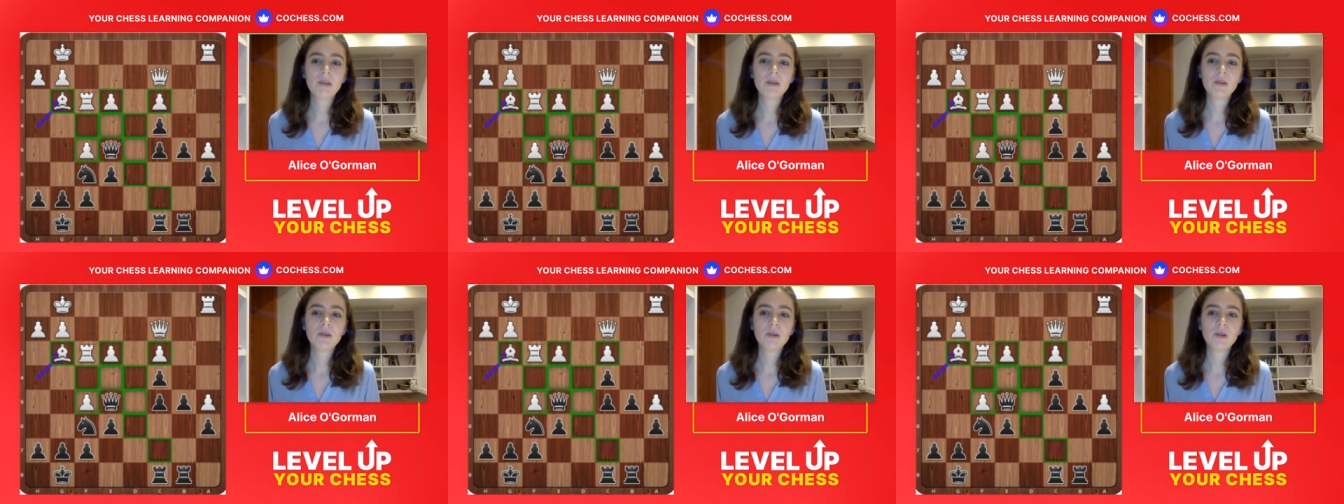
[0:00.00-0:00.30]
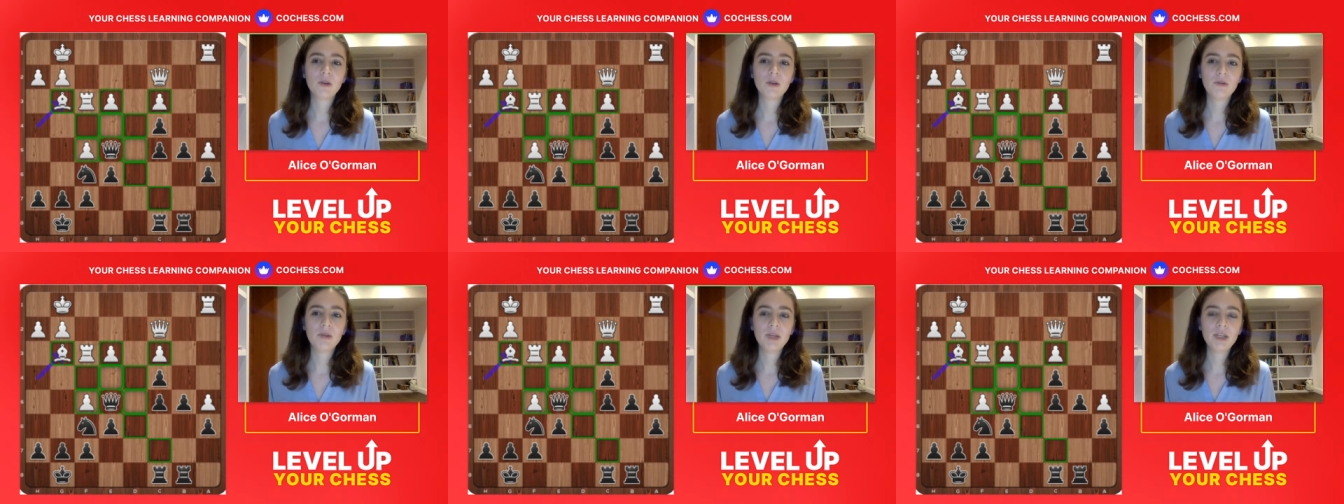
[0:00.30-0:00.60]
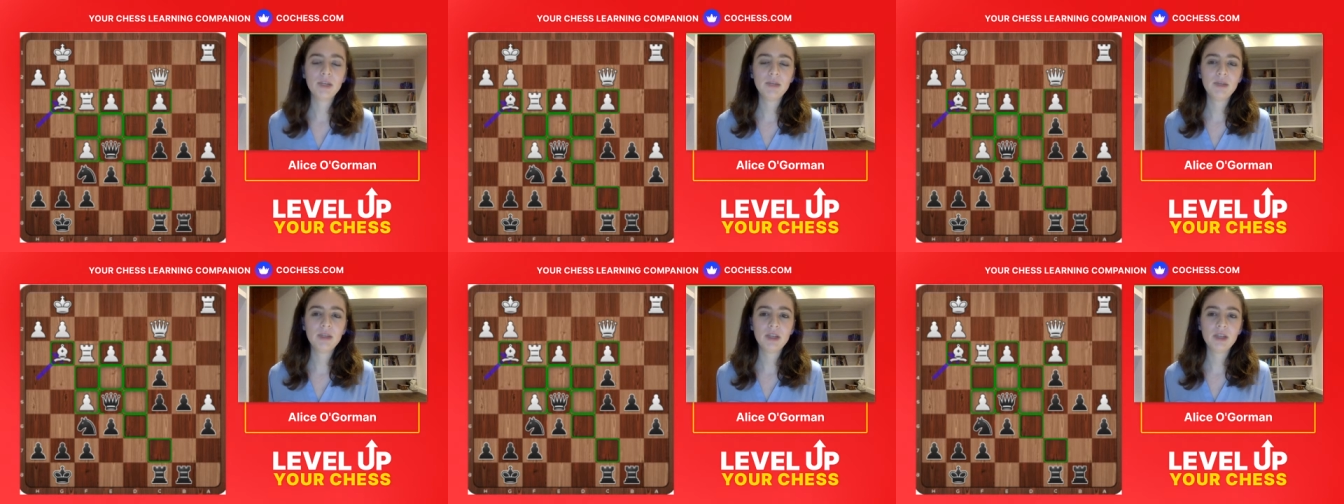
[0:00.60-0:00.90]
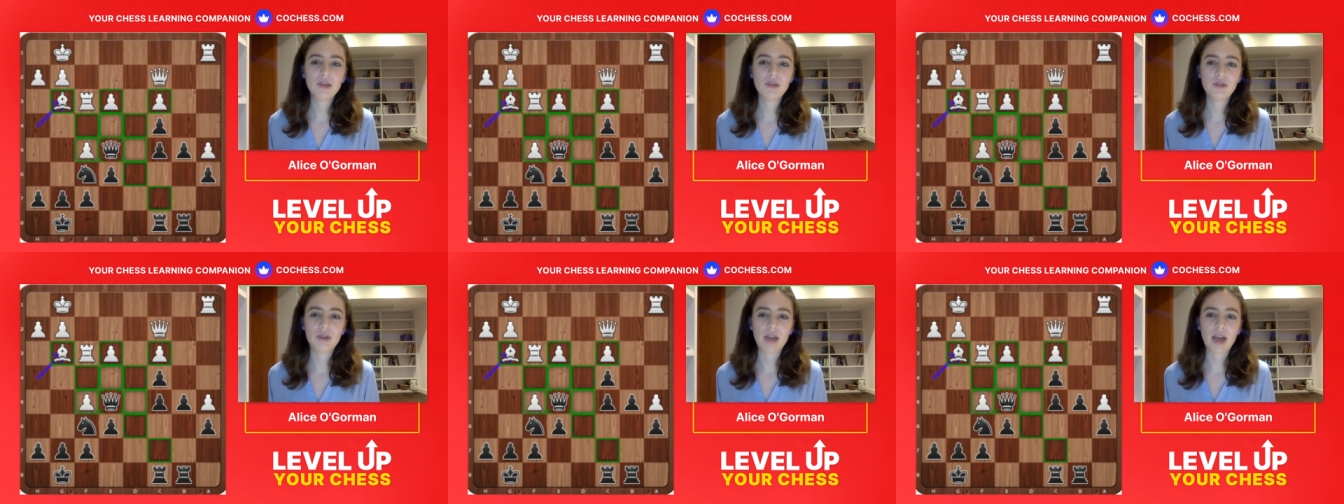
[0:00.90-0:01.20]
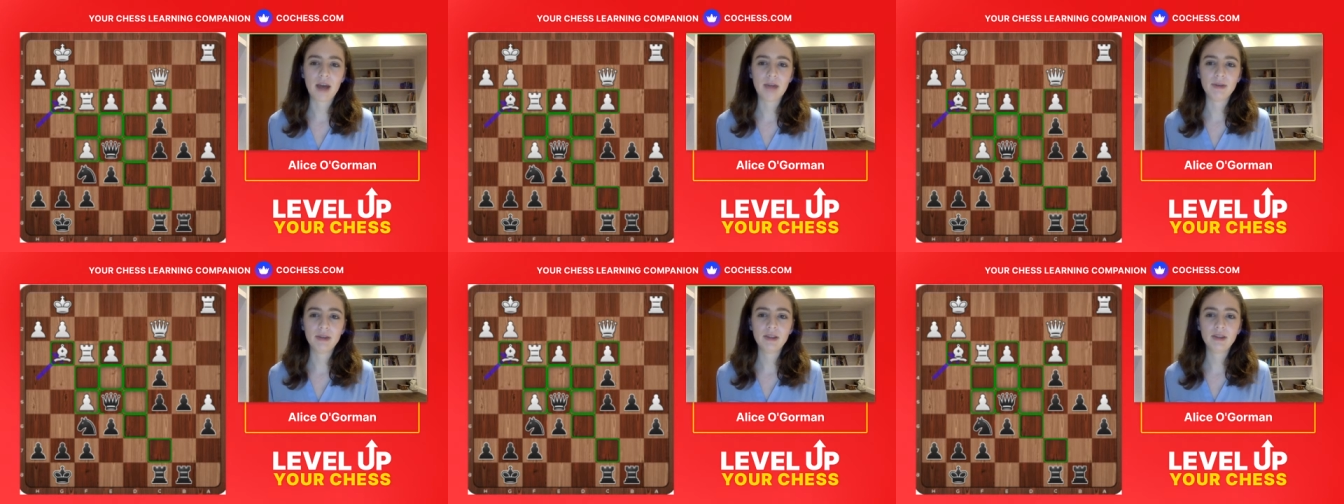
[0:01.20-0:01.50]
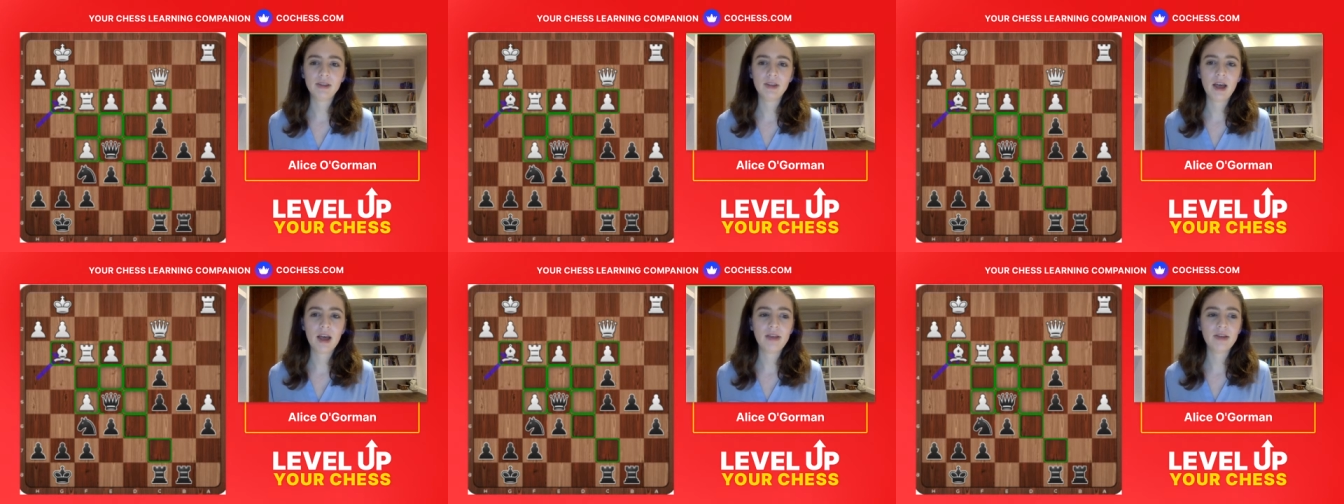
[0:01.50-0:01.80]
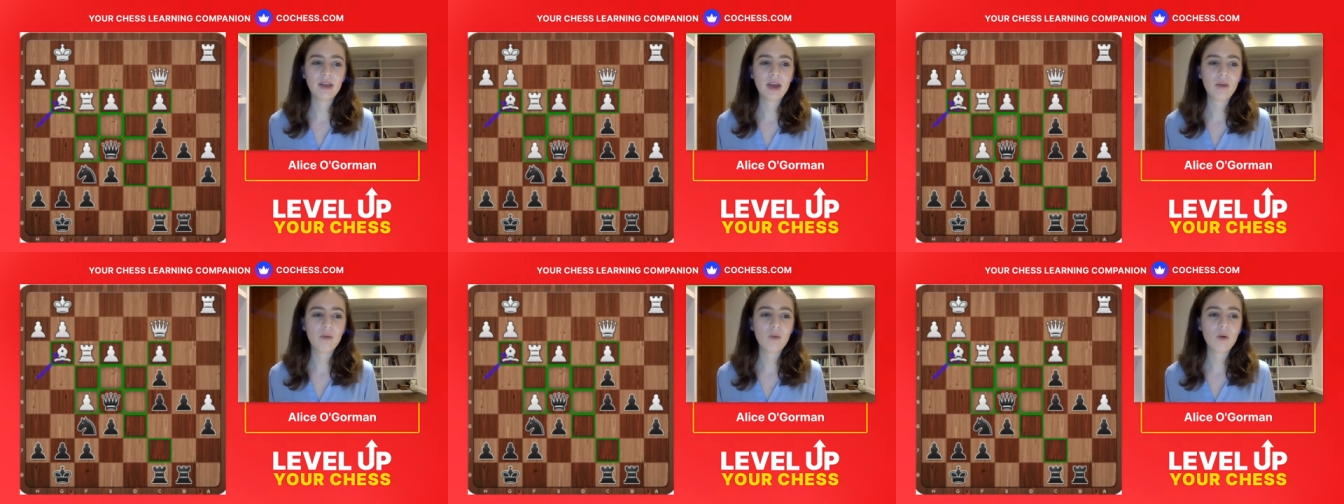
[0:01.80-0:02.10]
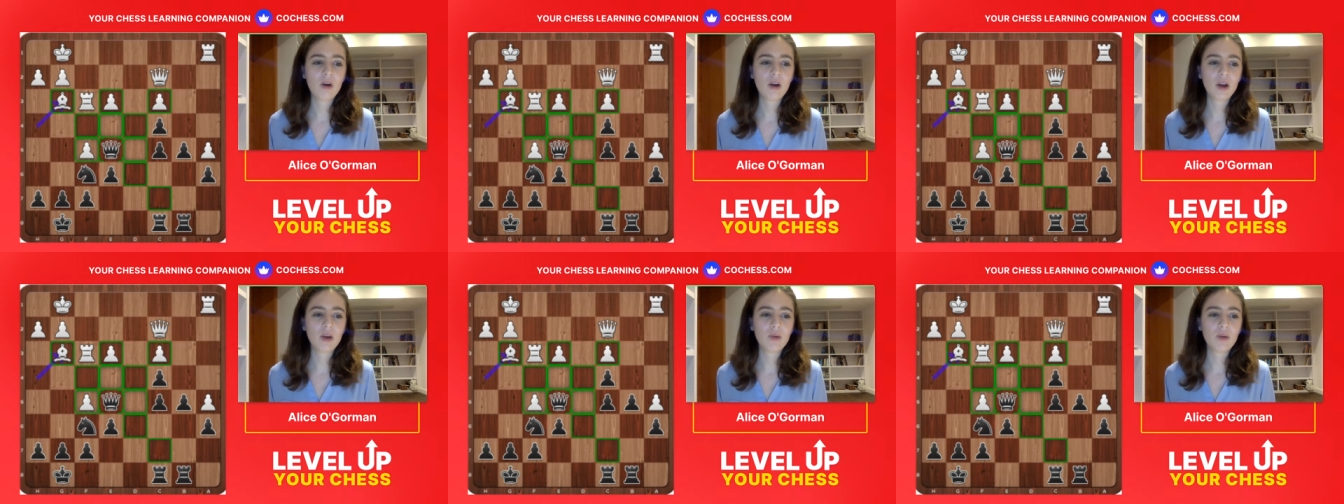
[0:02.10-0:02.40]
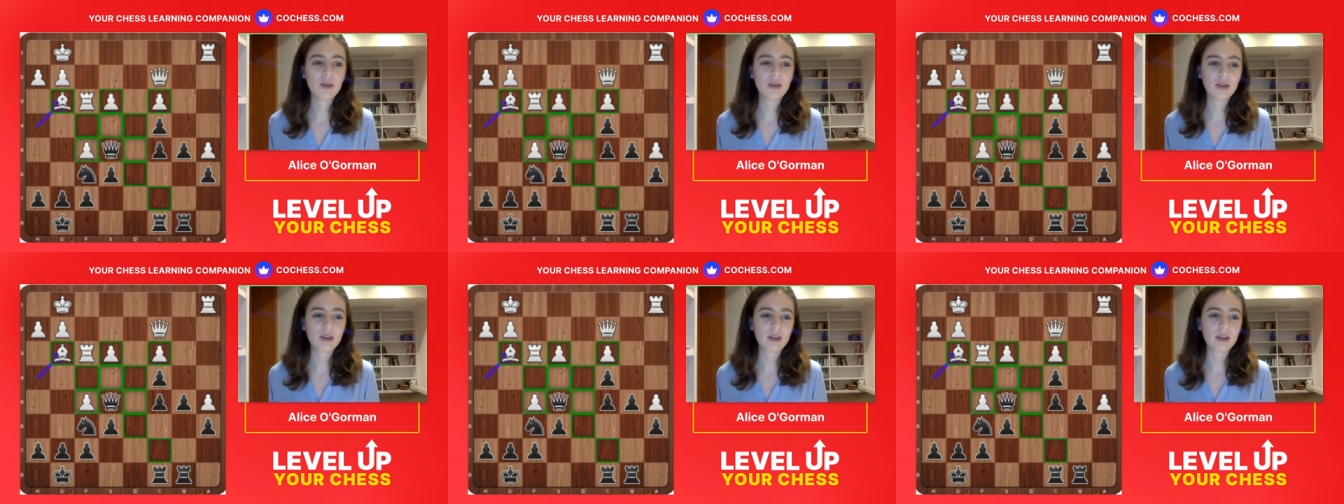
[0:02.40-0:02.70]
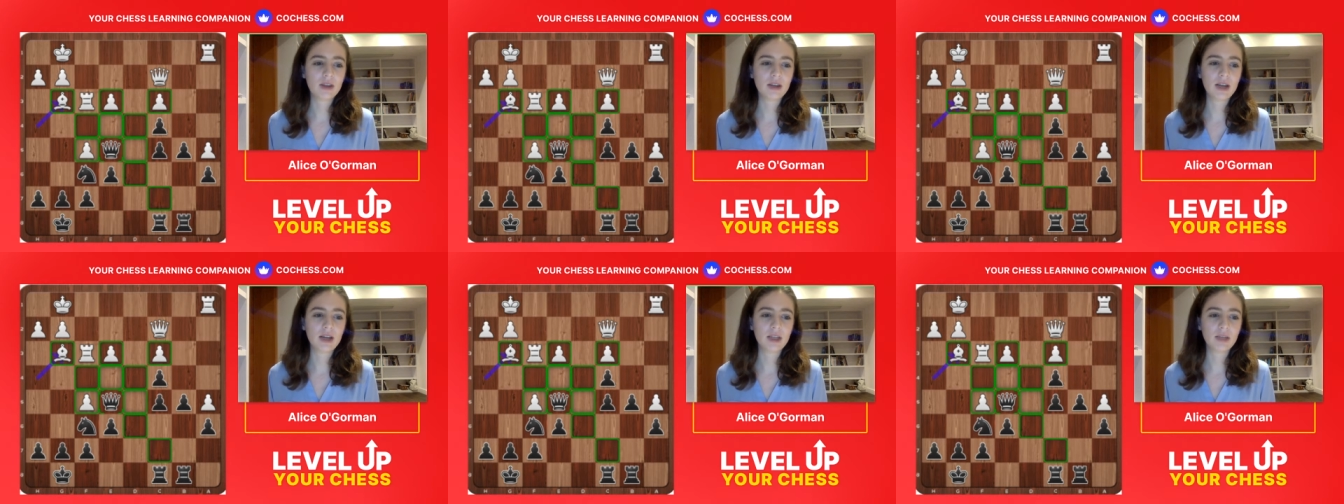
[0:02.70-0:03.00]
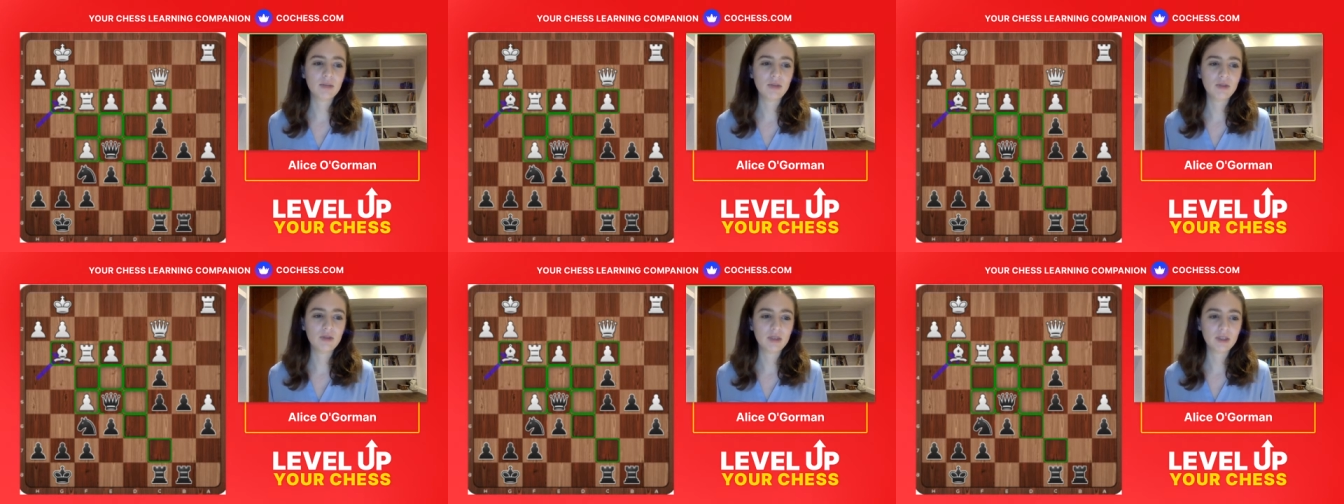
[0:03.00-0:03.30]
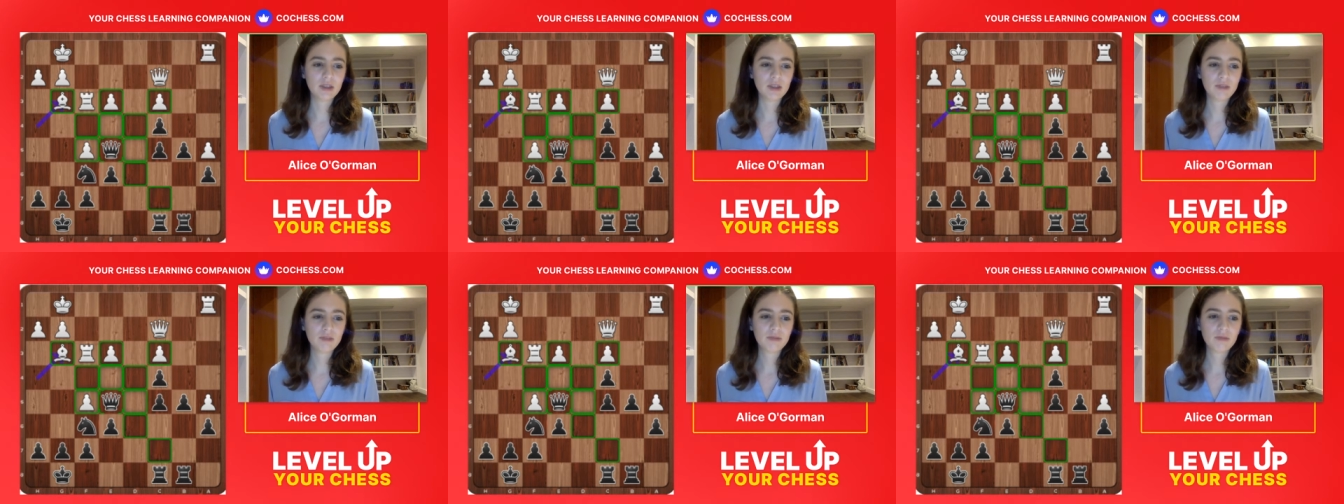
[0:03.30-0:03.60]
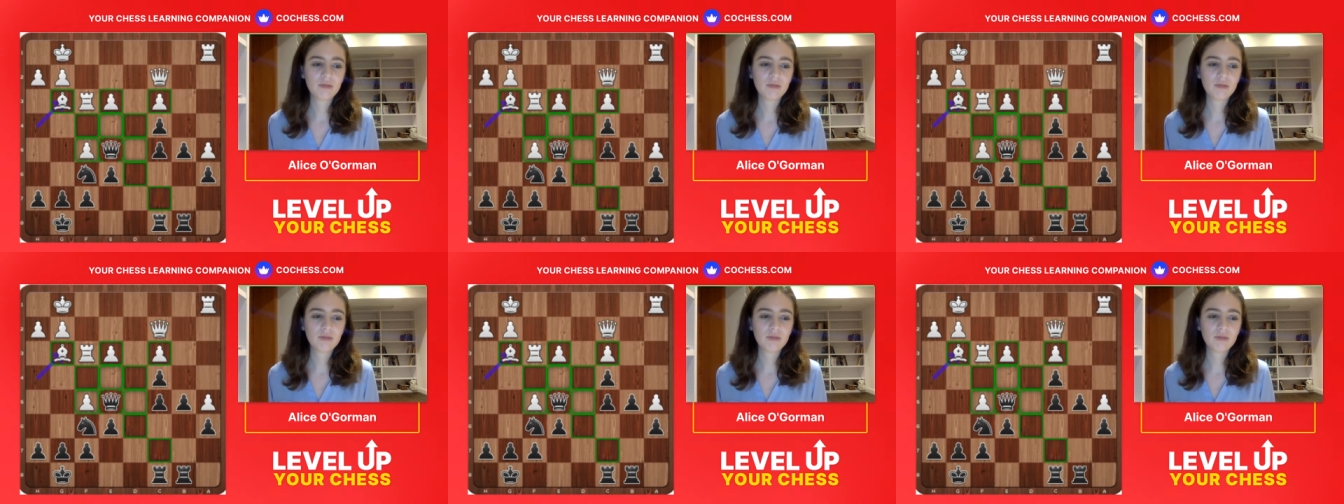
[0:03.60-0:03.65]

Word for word: So bishop g3 happens, and then what can we think the next move is?